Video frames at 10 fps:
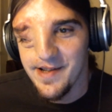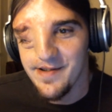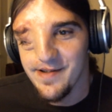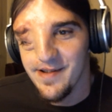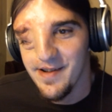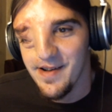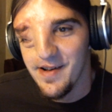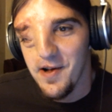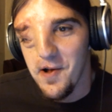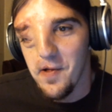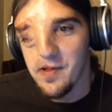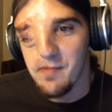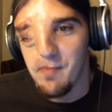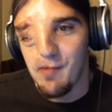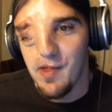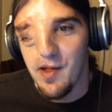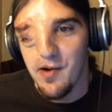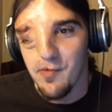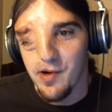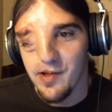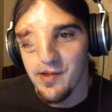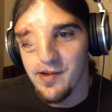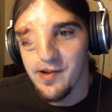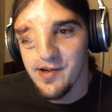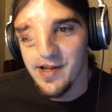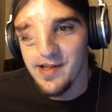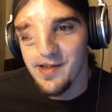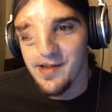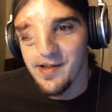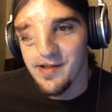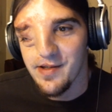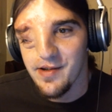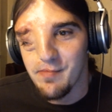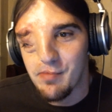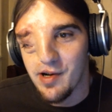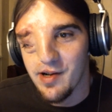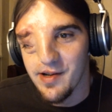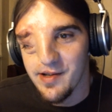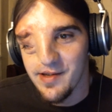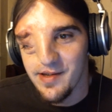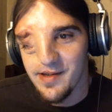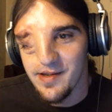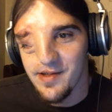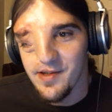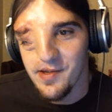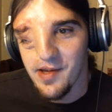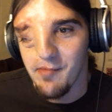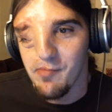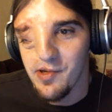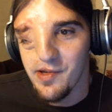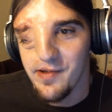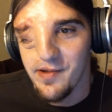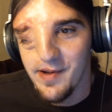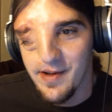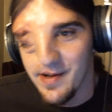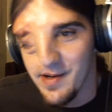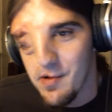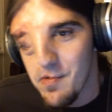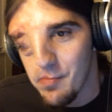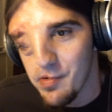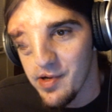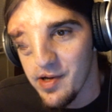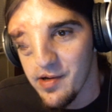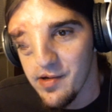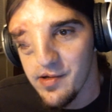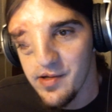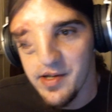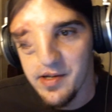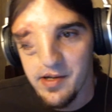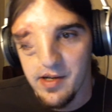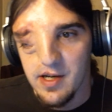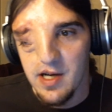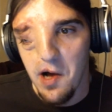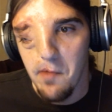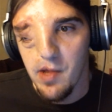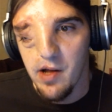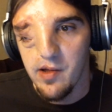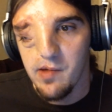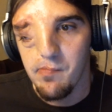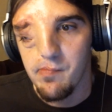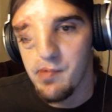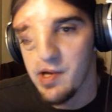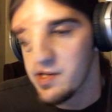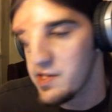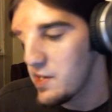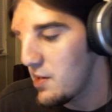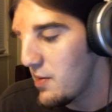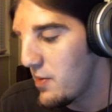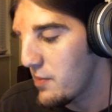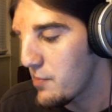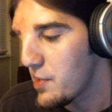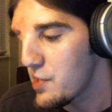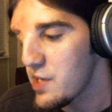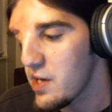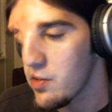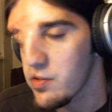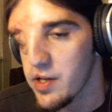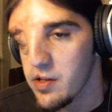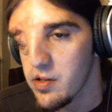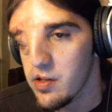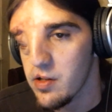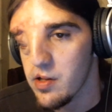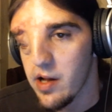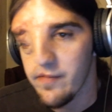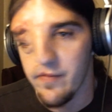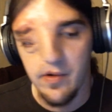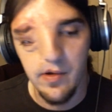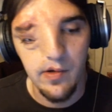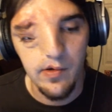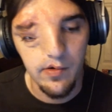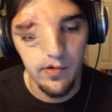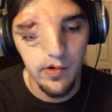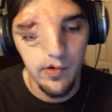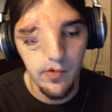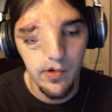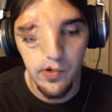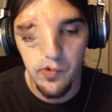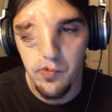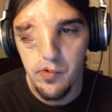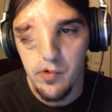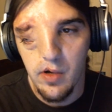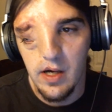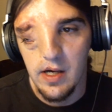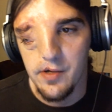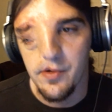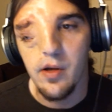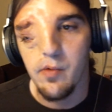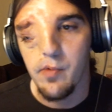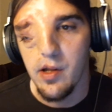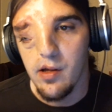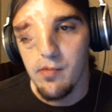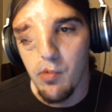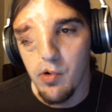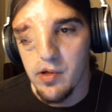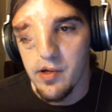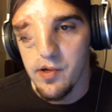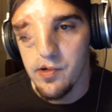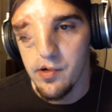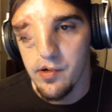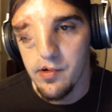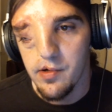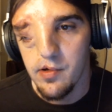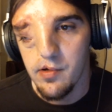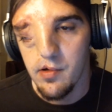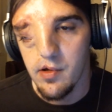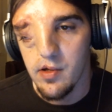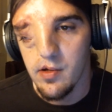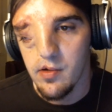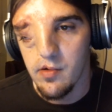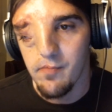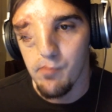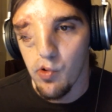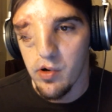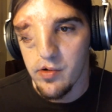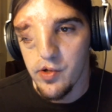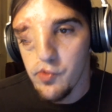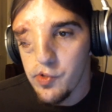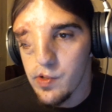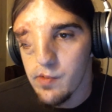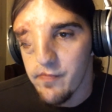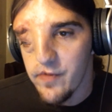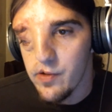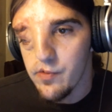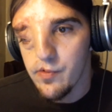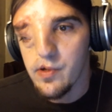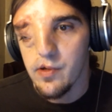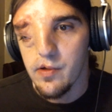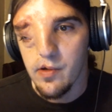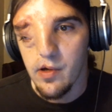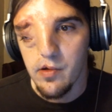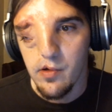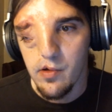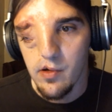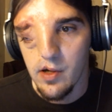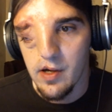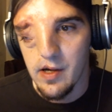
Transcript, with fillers: and then like maybe they don't want cigarettes and their products and the same shit, mm. but hell, like I'm not expecting anything right now. Like a lot of it is too soon. Like we need more listeners and and more YouTube views and such.